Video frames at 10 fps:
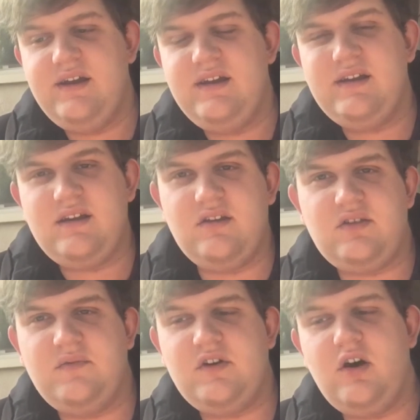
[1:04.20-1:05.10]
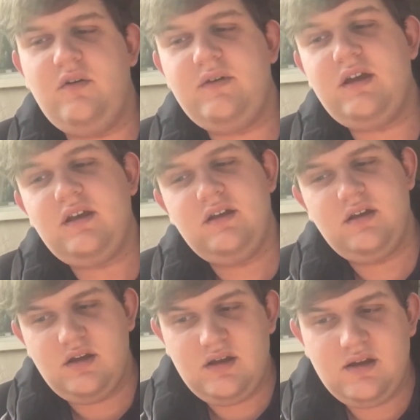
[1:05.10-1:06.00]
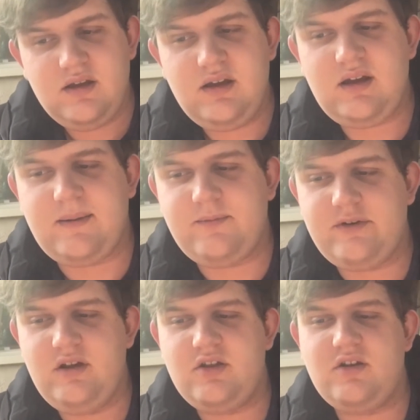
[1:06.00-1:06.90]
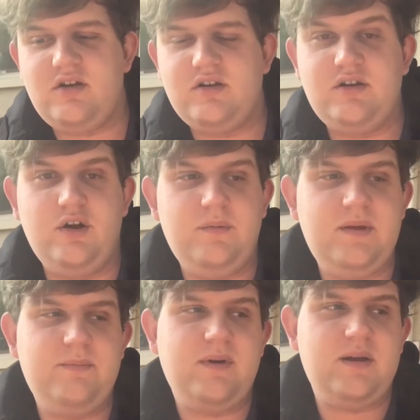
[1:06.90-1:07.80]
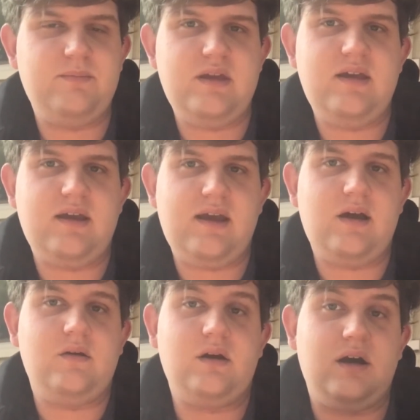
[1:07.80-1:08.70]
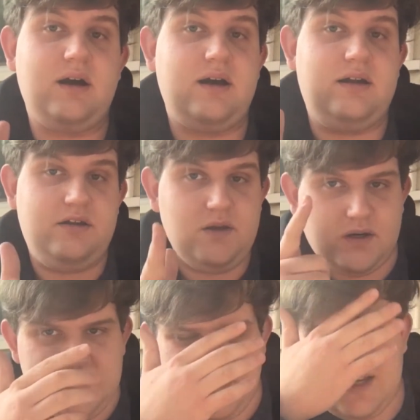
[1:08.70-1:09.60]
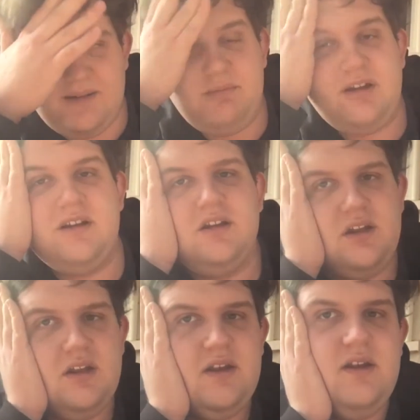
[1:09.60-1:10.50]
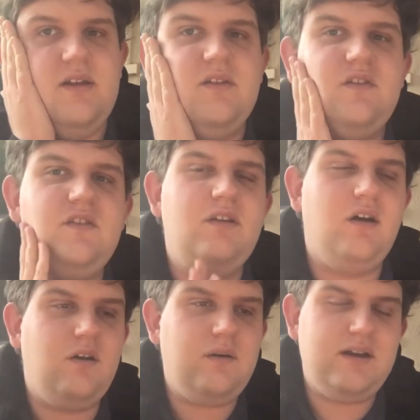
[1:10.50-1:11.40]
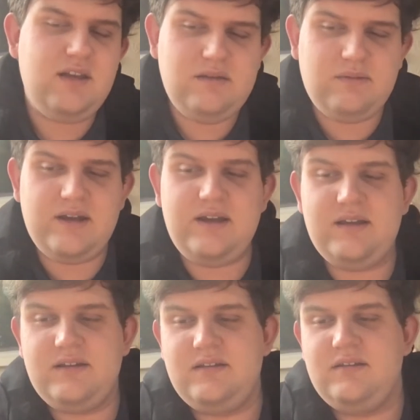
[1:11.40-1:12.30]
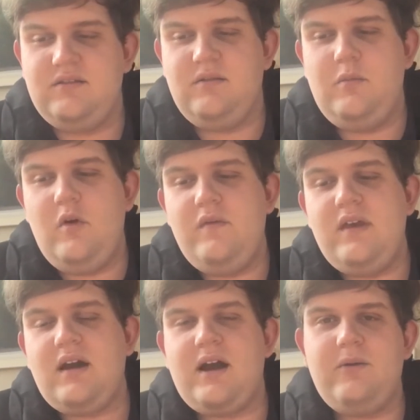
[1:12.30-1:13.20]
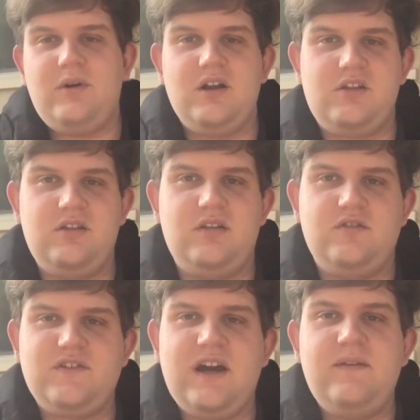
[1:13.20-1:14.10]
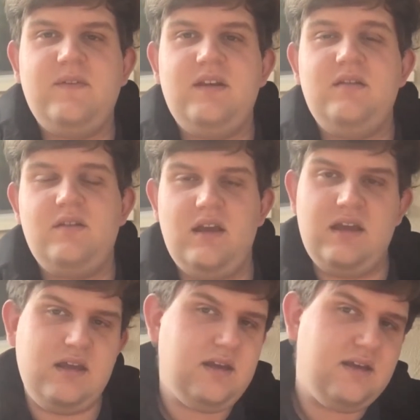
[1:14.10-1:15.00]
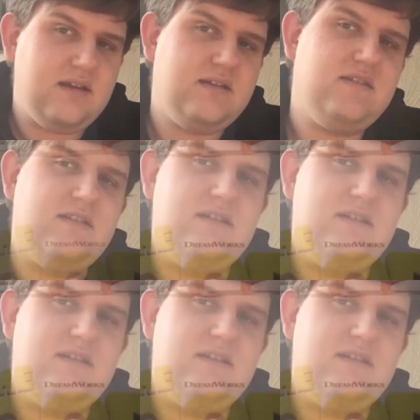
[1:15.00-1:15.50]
COVID. I'm pretty sure COVID might be out on your time. So anyway, the movie I watched in the drive-in is